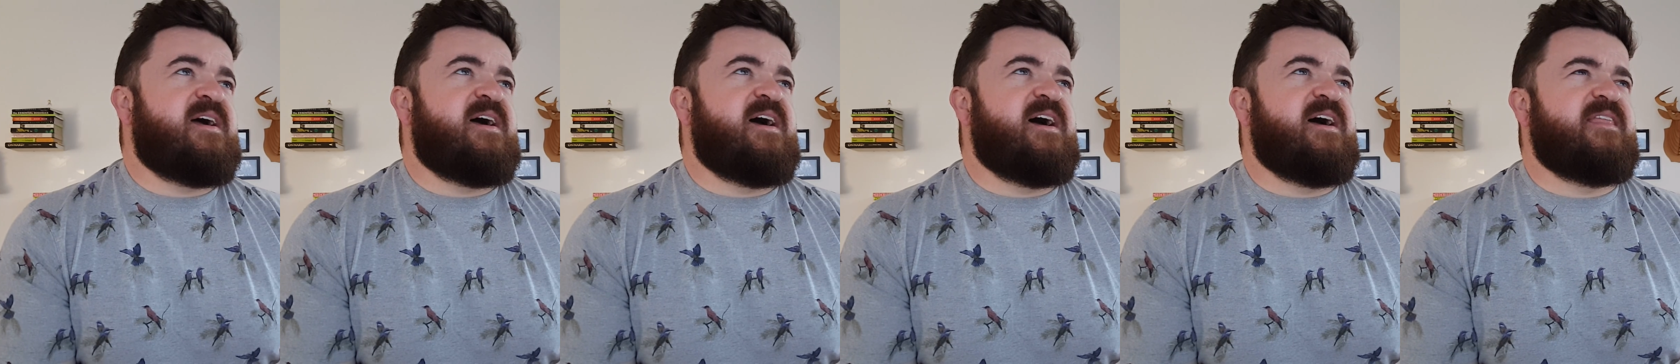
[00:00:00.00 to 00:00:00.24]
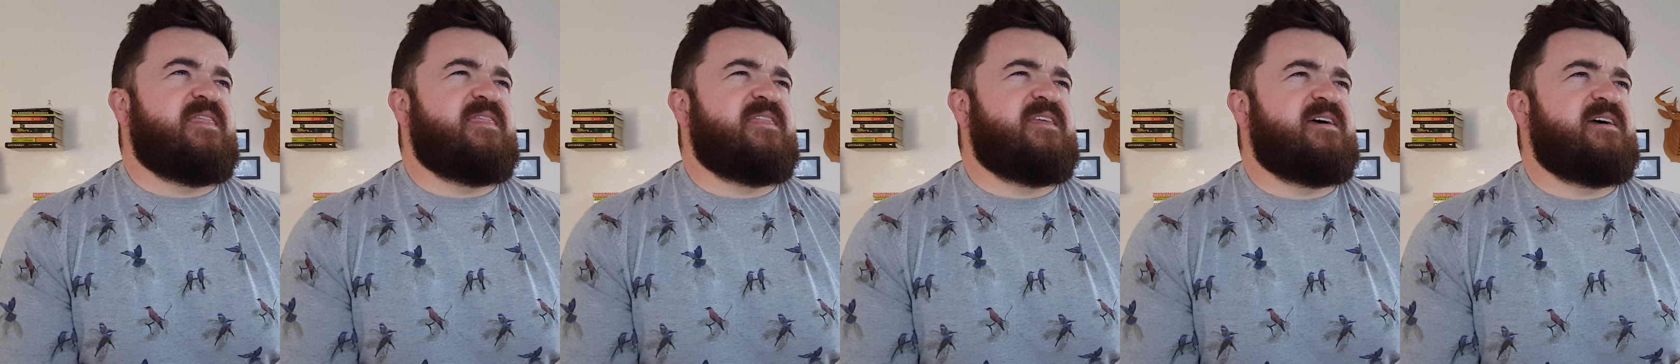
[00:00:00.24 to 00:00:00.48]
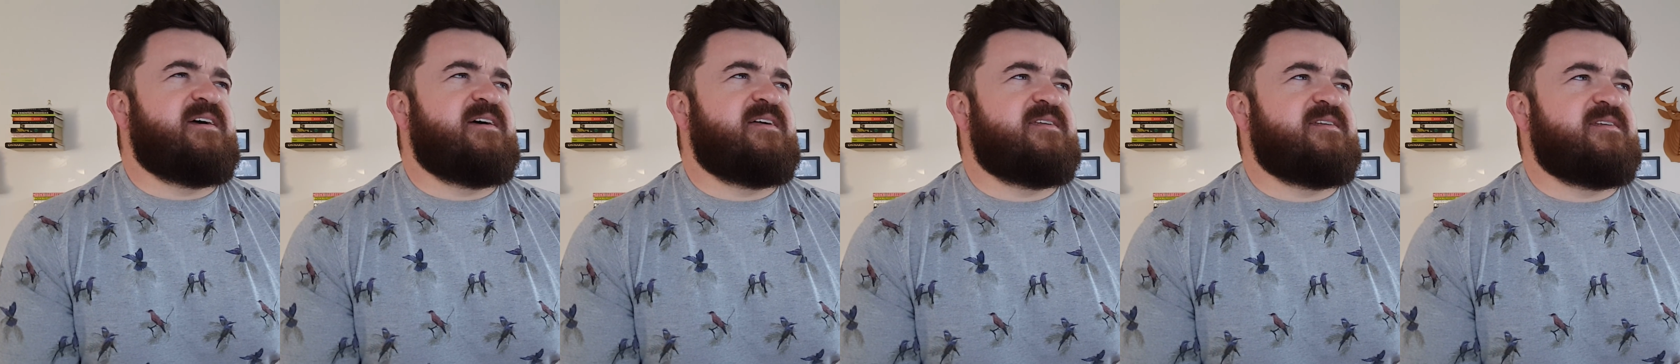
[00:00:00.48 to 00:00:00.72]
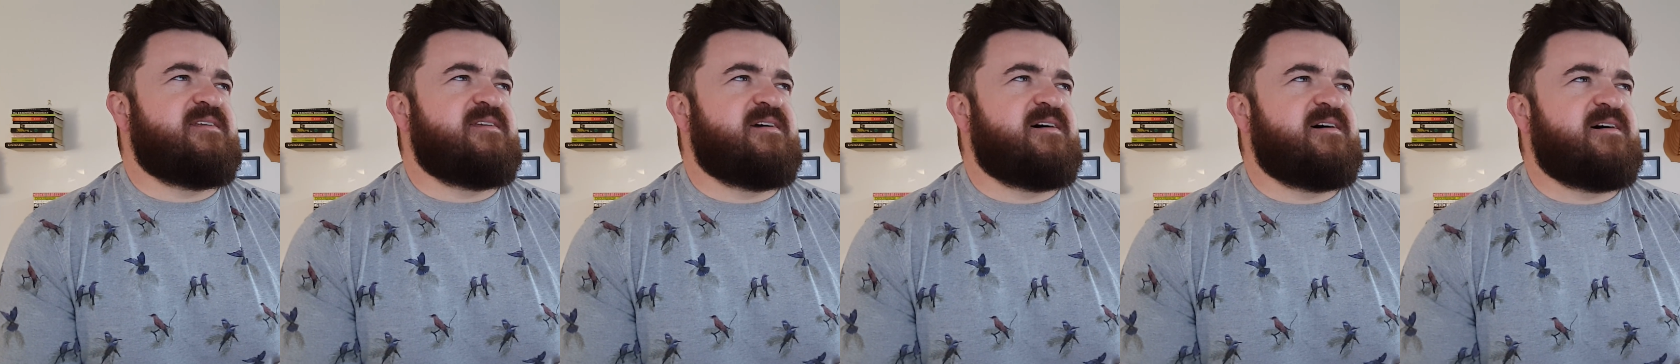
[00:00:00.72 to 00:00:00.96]
and
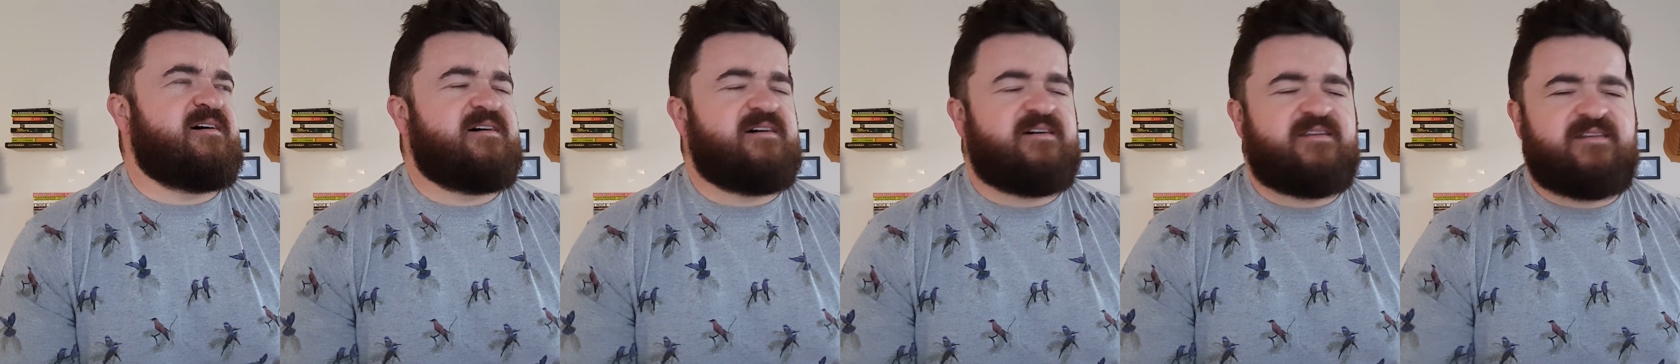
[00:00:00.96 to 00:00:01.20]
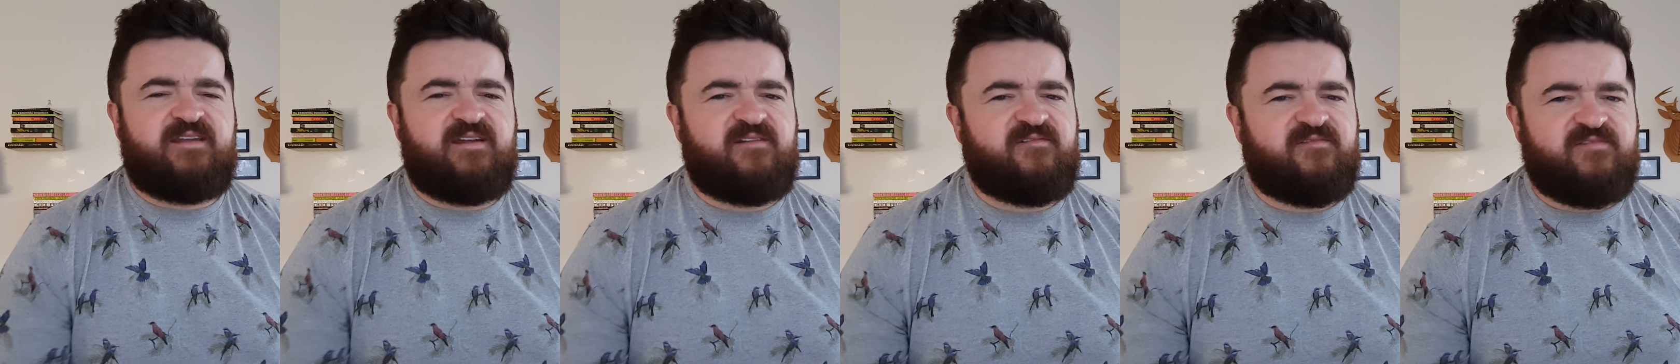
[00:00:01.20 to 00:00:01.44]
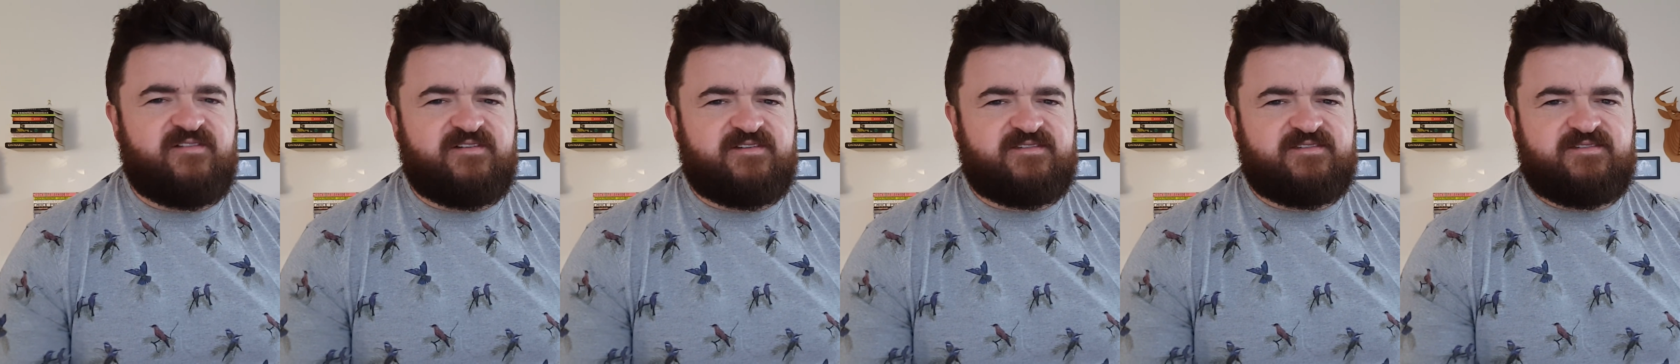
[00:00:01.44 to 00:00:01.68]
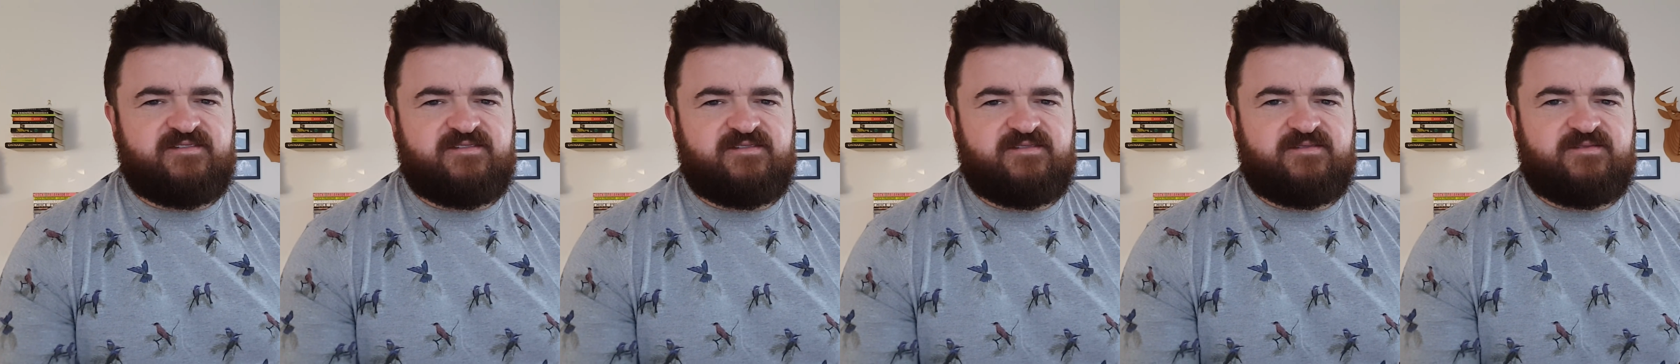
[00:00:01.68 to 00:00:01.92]
then
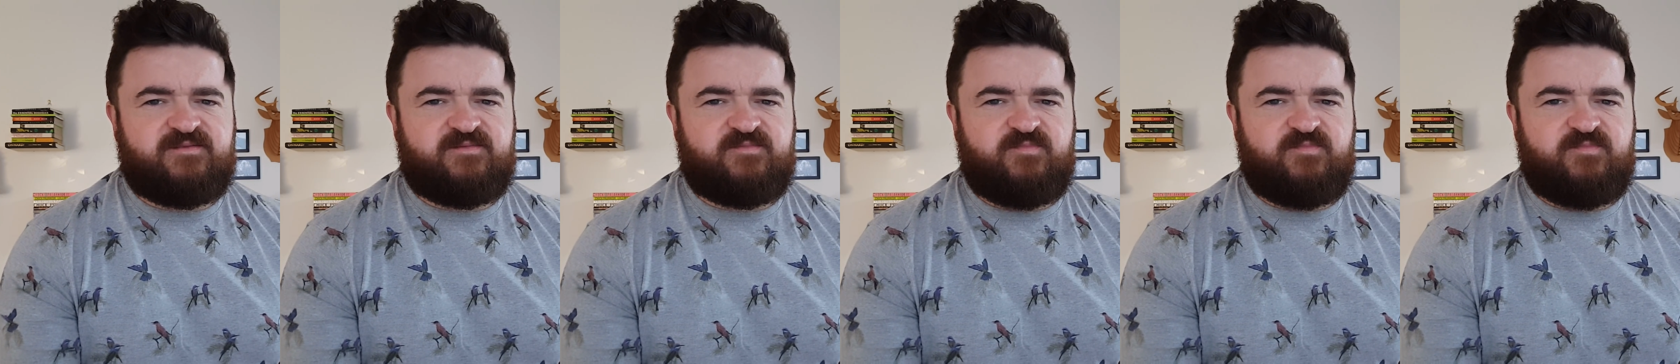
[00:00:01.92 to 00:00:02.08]
Netflix is